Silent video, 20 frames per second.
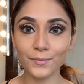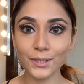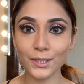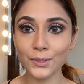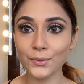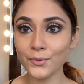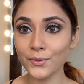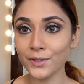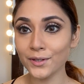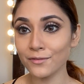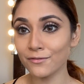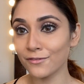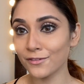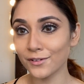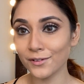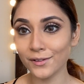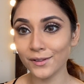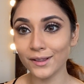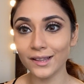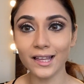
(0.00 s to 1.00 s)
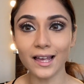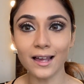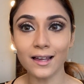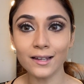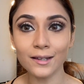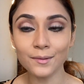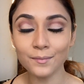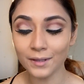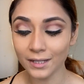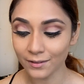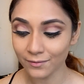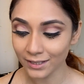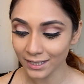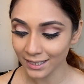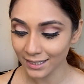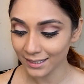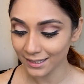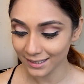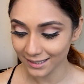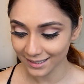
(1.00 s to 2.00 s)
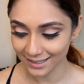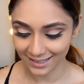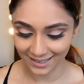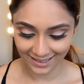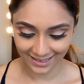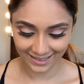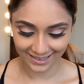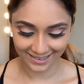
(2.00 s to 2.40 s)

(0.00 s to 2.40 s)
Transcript: beautiful. I am loving it.